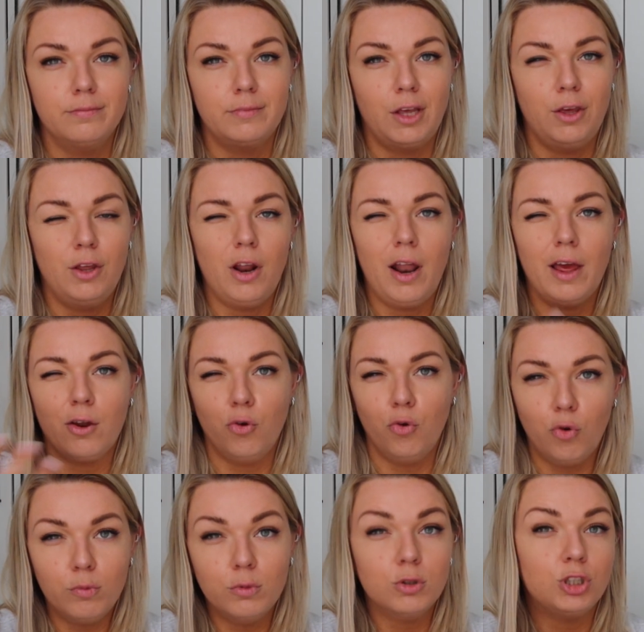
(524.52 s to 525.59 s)
you know, like
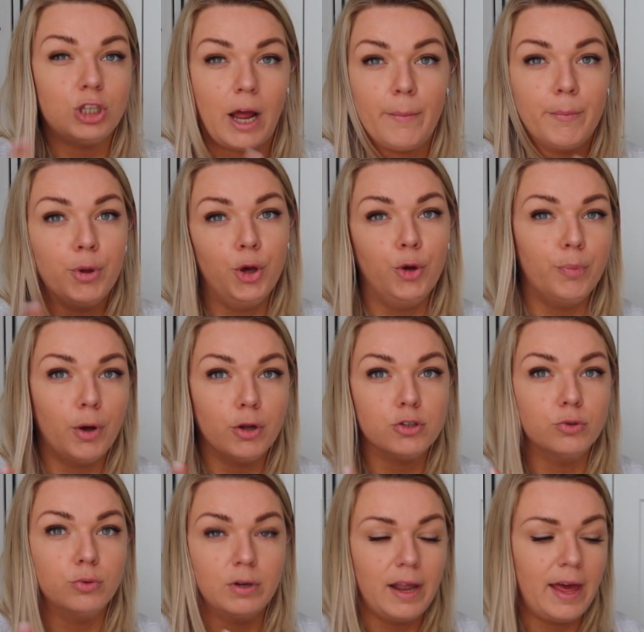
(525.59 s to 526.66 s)
normal shampoo
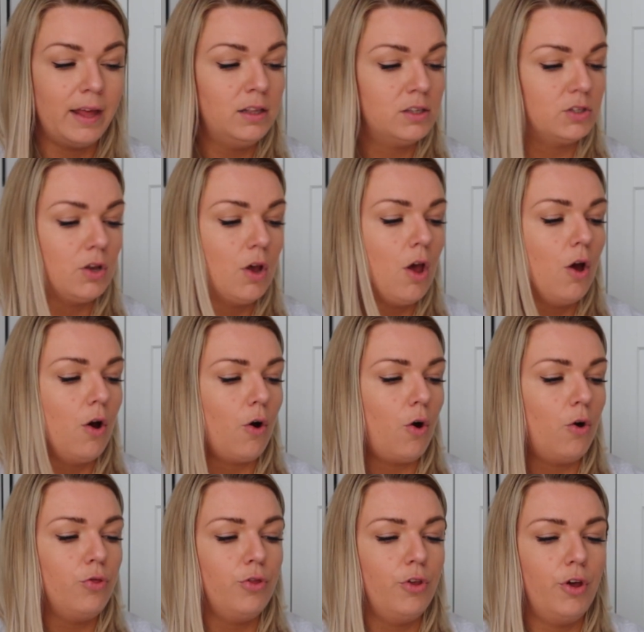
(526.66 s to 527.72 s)
bottle lids
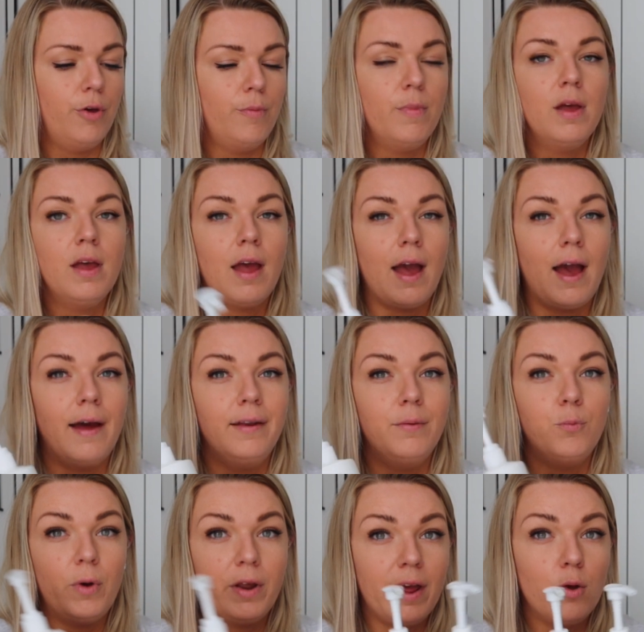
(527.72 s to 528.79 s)
on them,
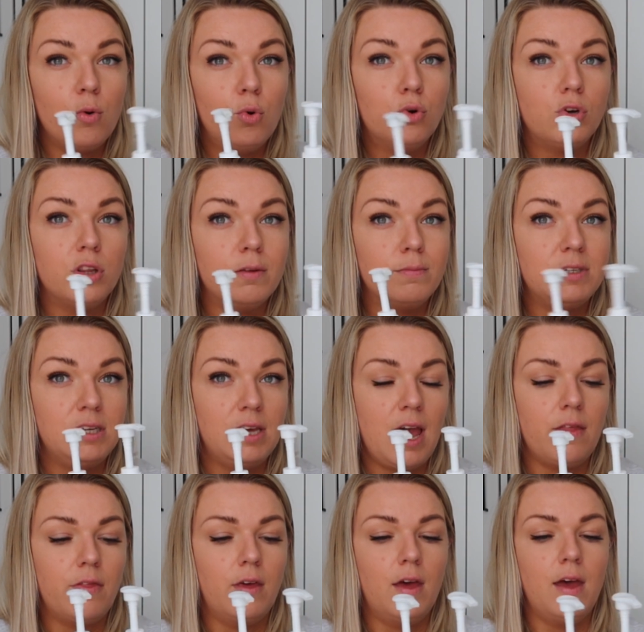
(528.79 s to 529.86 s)
and when I ordered them
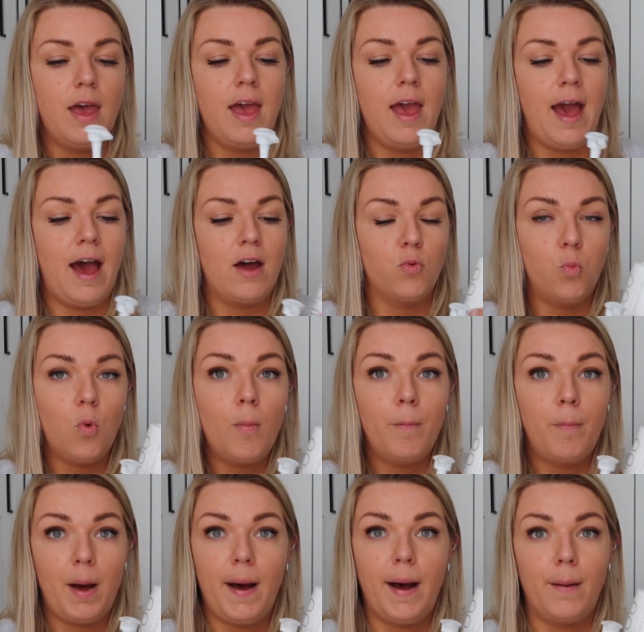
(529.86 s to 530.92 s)
together it had one
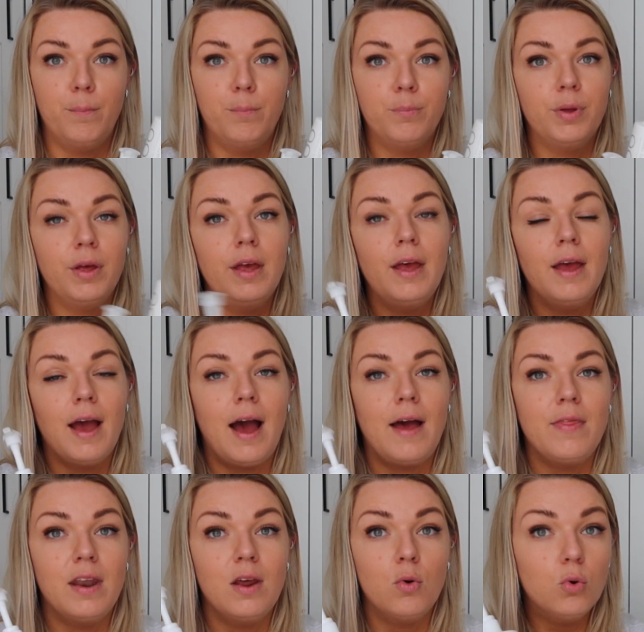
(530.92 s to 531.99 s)
pump, and
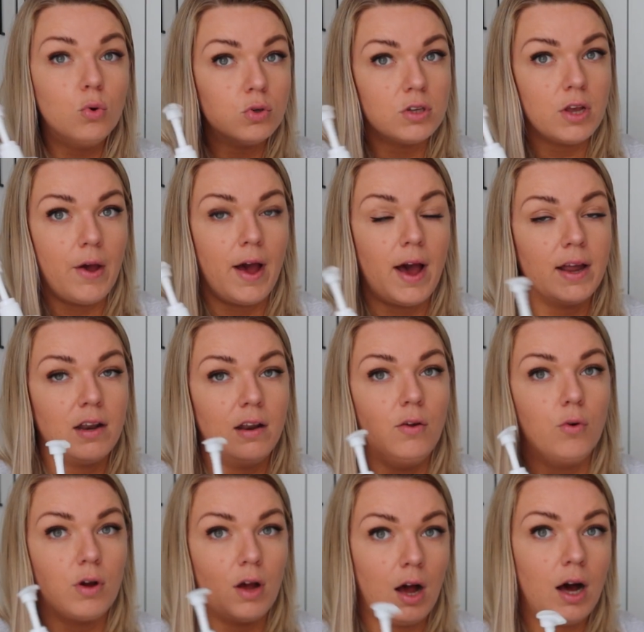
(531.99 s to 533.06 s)
then it also had a
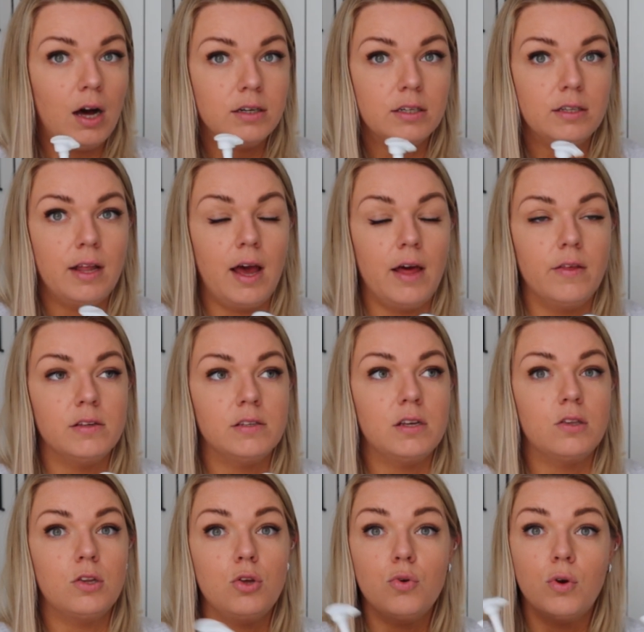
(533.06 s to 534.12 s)
little card in there that
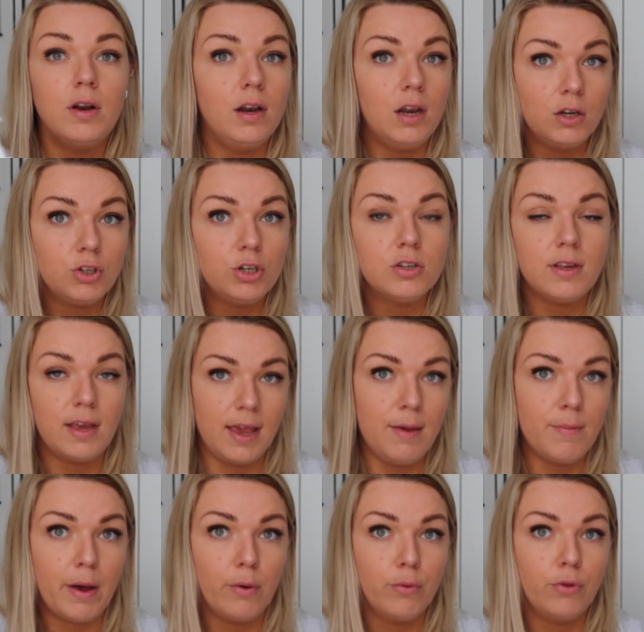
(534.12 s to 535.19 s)
said that you can literally just
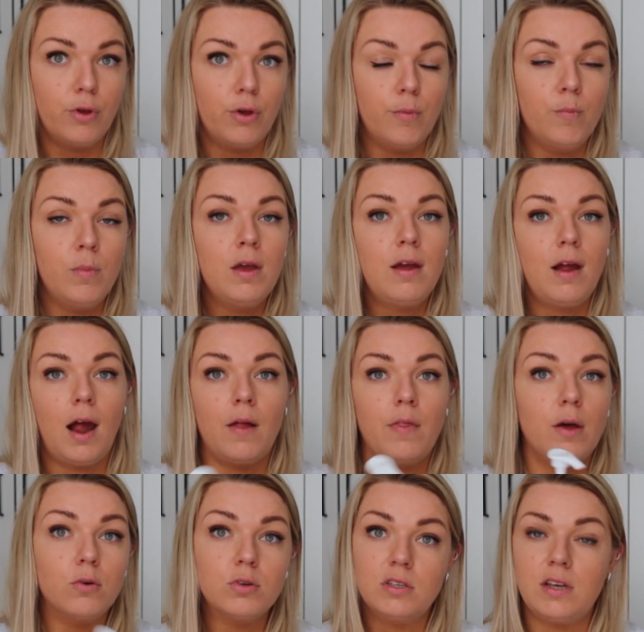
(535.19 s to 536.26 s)
email them and
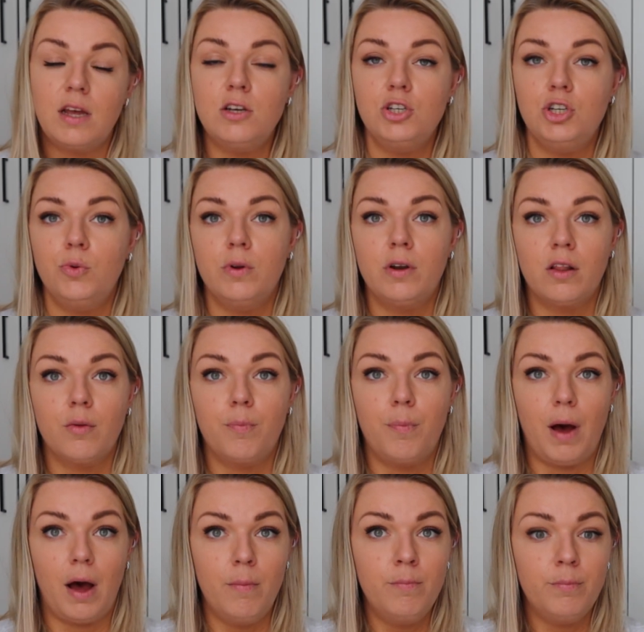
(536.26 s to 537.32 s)
they'll send you another
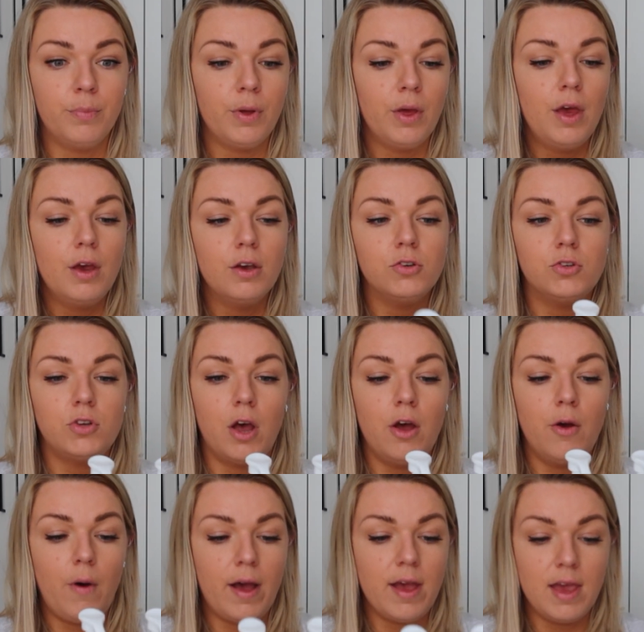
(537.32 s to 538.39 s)
pump.
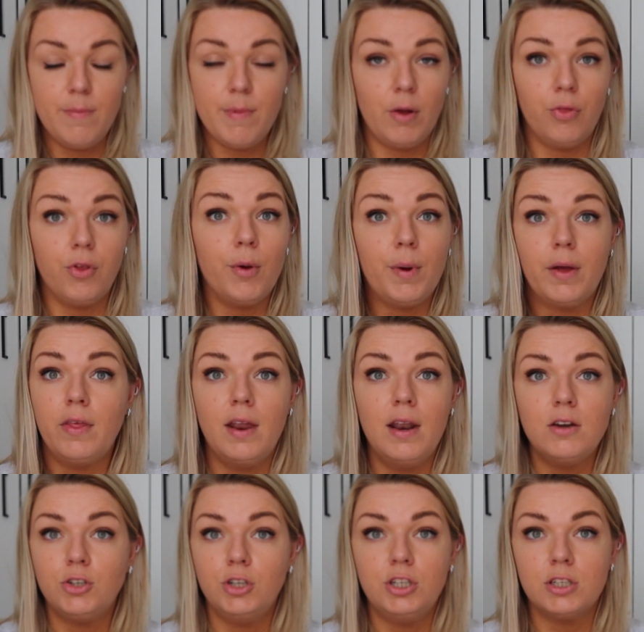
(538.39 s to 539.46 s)
So I emailed them and they
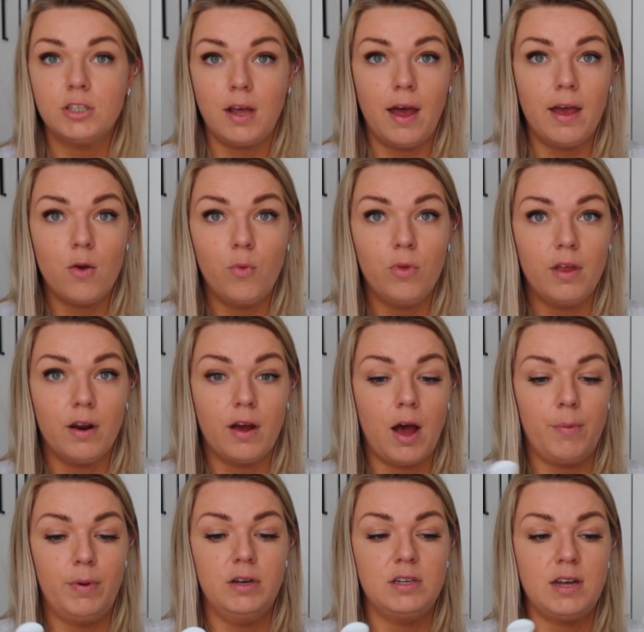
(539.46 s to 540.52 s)
literally just like within a
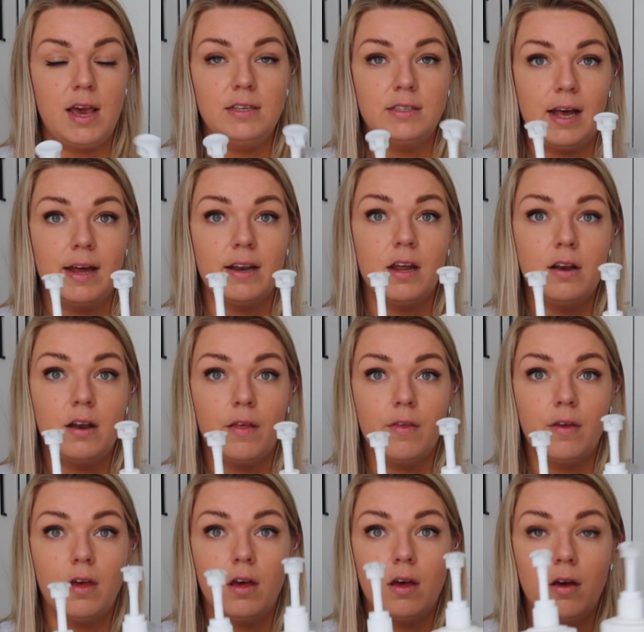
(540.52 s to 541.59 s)
couple of days had
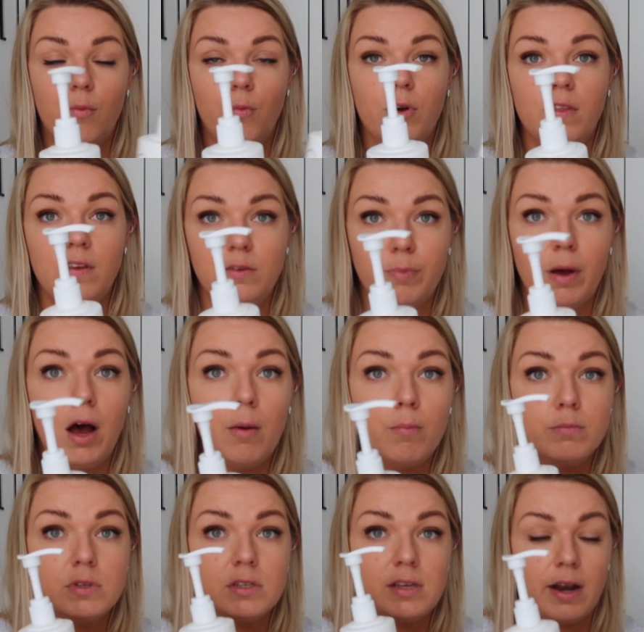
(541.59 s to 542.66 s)
another one of these
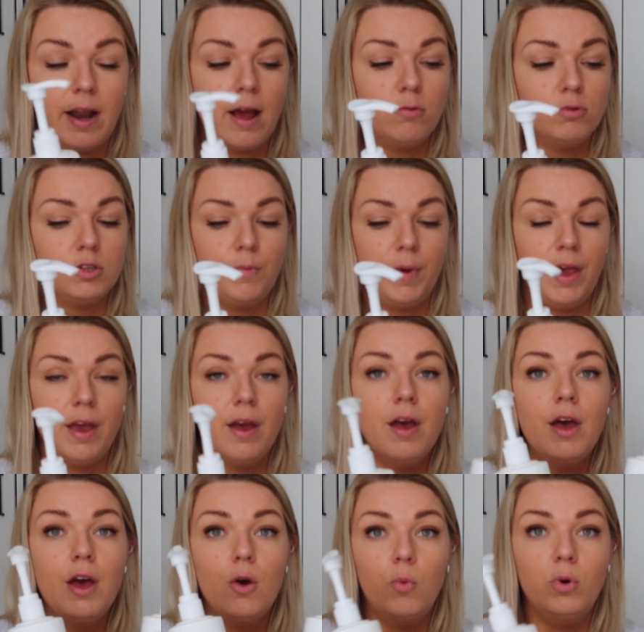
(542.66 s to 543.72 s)
pumps sent out to me,
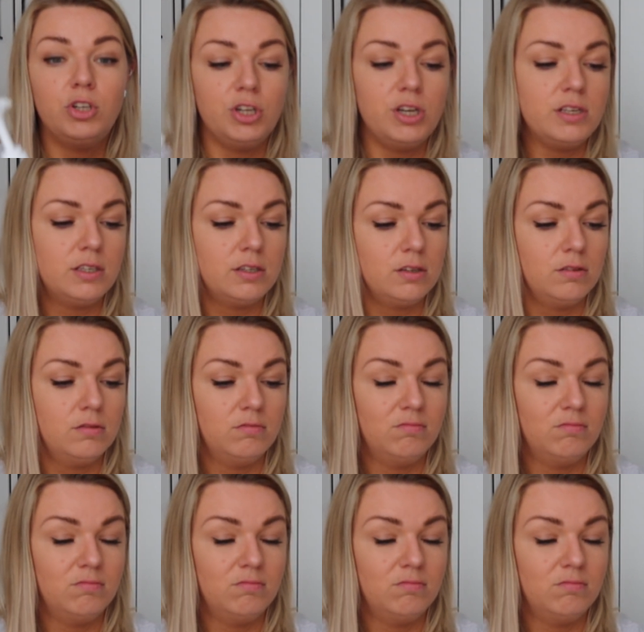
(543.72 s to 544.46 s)
which is